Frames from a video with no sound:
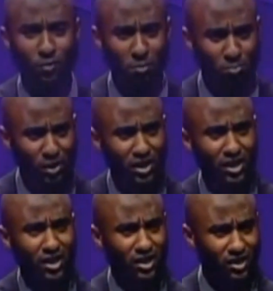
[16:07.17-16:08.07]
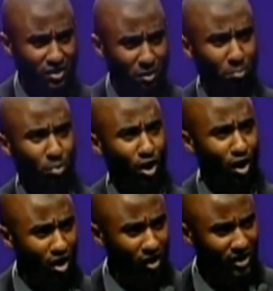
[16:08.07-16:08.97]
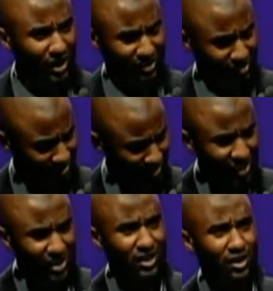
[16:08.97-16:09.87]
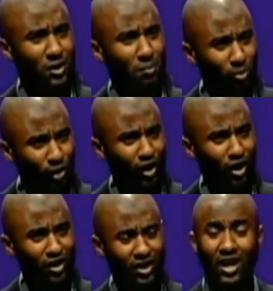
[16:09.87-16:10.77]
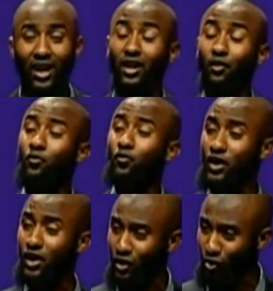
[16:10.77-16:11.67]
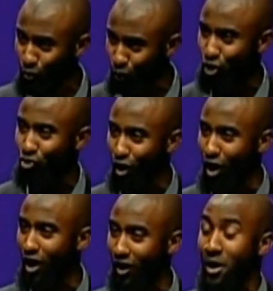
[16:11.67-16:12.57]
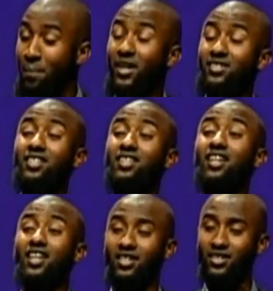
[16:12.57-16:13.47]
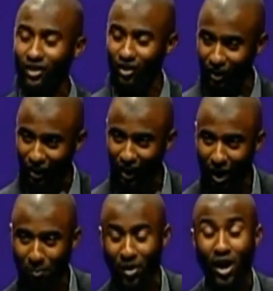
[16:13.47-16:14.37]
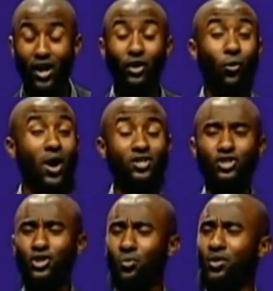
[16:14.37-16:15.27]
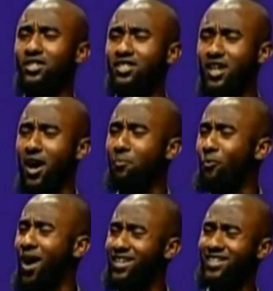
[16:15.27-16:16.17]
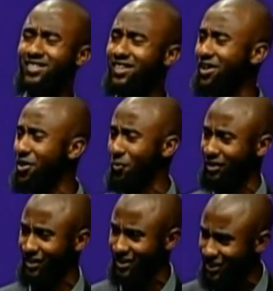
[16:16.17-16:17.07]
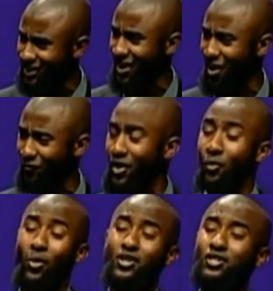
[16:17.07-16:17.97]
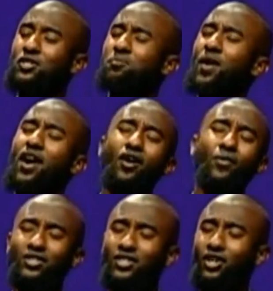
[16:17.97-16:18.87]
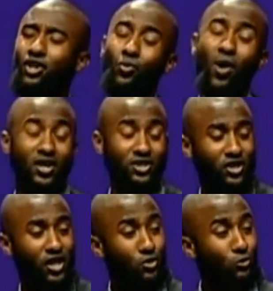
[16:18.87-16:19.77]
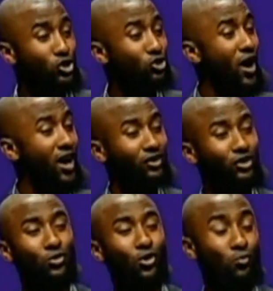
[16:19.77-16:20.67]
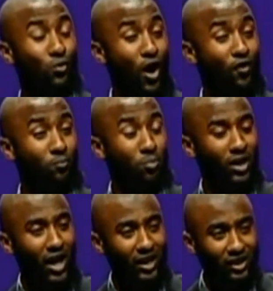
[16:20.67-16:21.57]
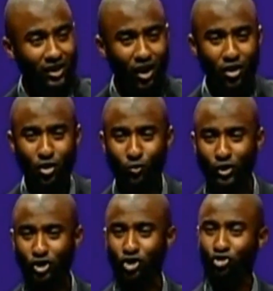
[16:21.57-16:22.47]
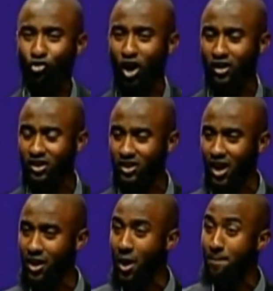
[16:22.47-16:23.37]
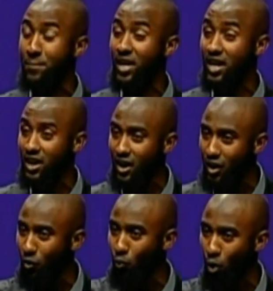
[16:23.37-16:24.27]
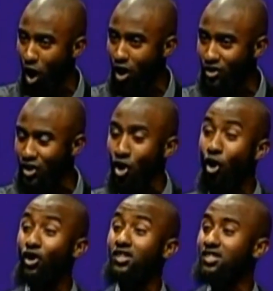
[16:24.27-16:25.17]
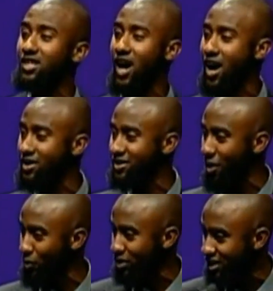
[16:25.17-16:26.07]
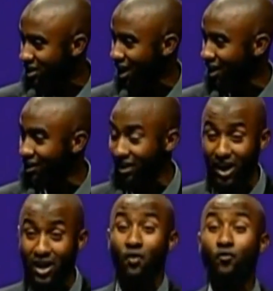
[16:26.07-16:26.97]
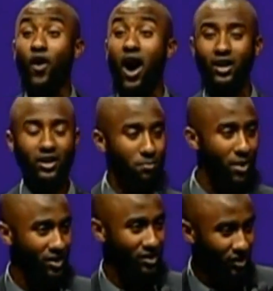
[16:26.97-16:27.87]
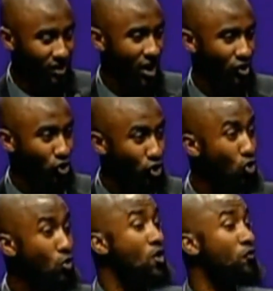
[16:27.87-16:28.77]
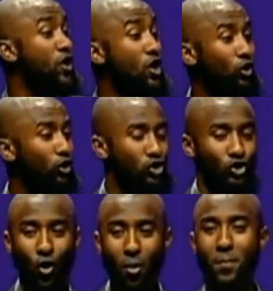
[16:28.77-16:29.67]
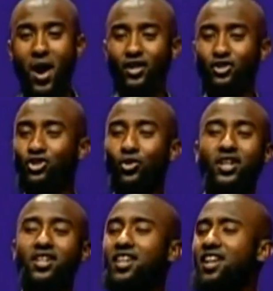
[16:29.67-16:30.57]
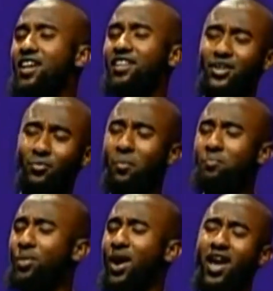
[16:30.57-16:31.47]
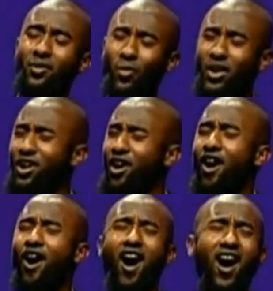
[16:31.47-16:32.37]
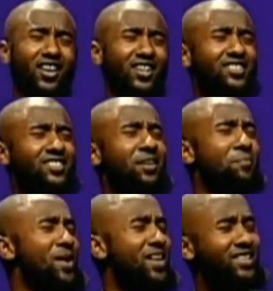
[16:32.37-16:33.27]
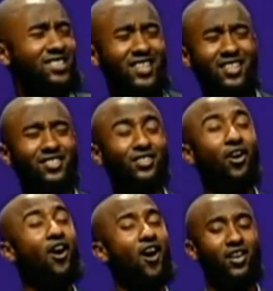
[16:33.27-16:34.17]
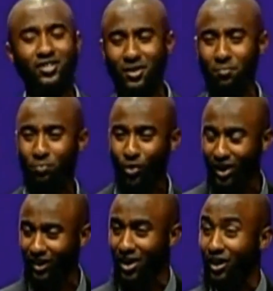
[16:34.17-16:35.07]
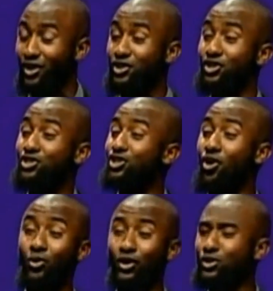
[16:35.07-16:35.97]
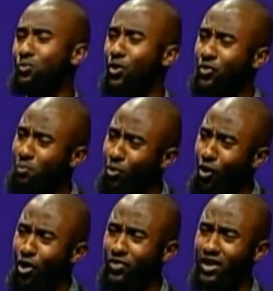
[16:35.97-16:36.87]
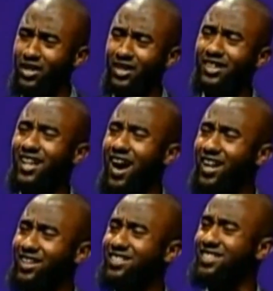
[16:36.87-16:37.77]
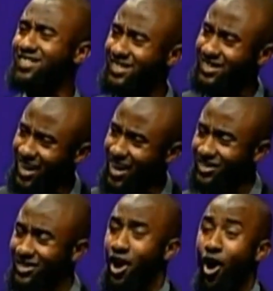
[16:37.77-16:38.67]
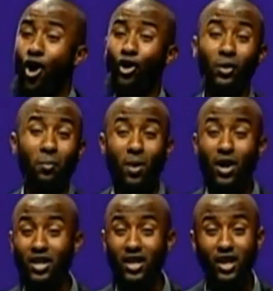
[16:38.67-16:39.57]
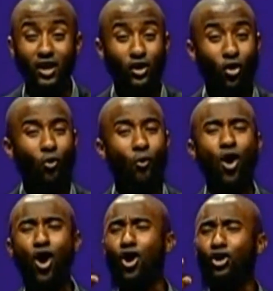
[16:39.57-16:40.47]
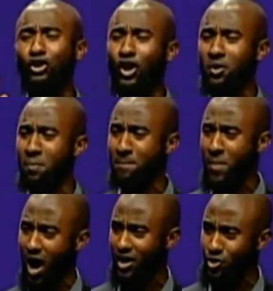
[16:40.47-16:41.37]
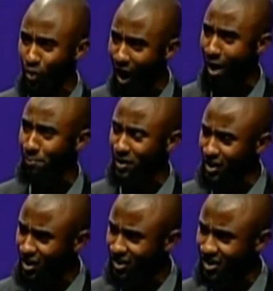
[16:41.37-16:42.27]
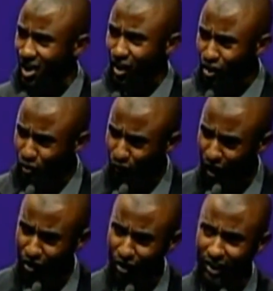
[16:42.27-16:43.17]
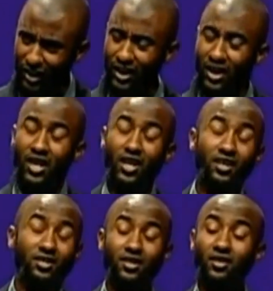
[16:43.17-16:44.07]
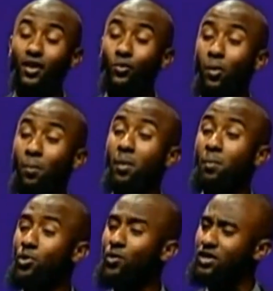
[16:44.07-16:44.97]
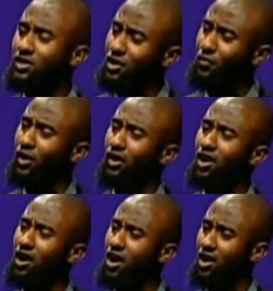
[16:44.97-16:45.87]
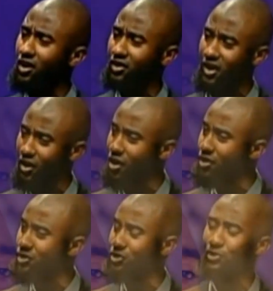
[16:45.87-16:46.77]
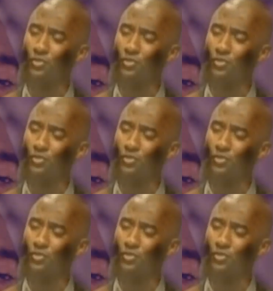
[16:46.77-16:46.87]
from the bees and the bugs, like a seed in your blood, like a fiend or a drug, makes you need to look up and question what's up, why you deal with this stuff. When your spirits are crushed, then you trek through the rough, but like thunder it struck, said be, and it was. All the signs that were sent, they finally make sense. You feel the torment, so you need to repent. When your heart is cemented, it's hard as a brick, because your soul is worth more than the dollars and cents. All the money in the world couldn't buy you happiness, because verily it is in the remembrance of Allah that hearts do